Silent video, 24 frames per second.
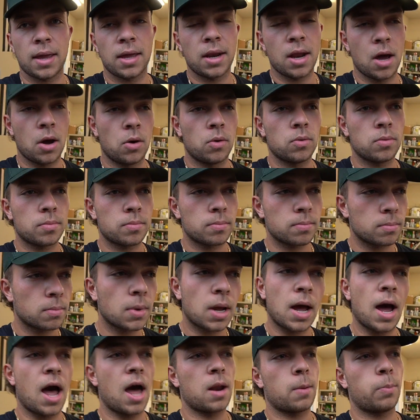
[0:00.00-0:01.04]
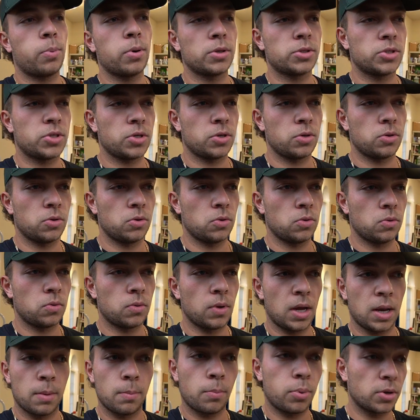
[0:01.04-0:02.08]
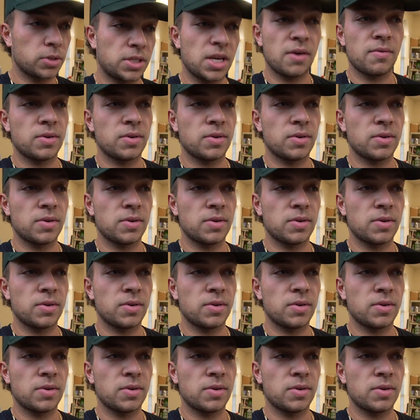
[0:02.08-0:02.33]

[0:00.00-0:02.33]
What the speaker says: You know, God puts you and puts